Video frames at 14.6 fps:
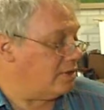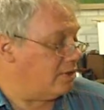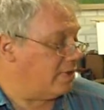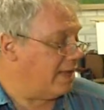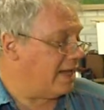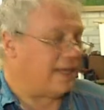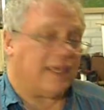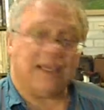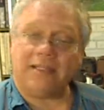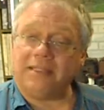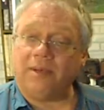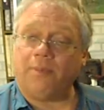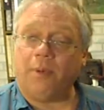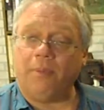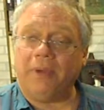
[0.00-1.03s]
So that
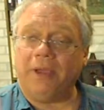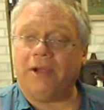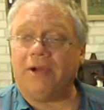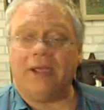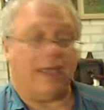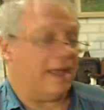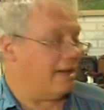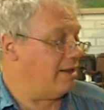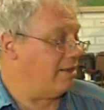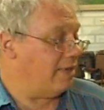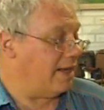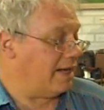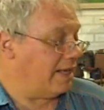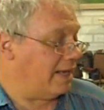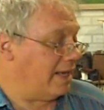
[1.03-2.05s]
kicks up a bigger
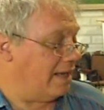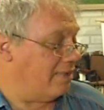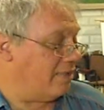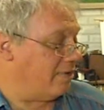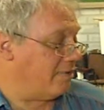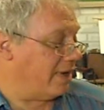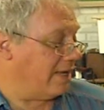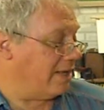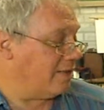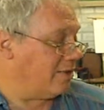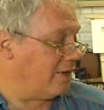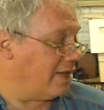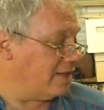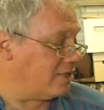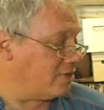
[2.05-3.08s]
head than, again, the
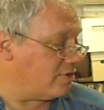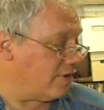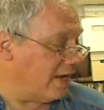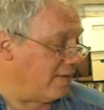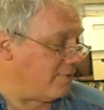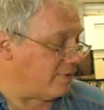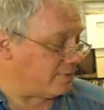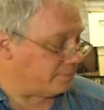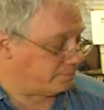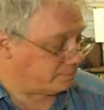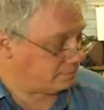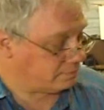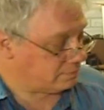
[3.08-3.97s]
regular Guinness Draught.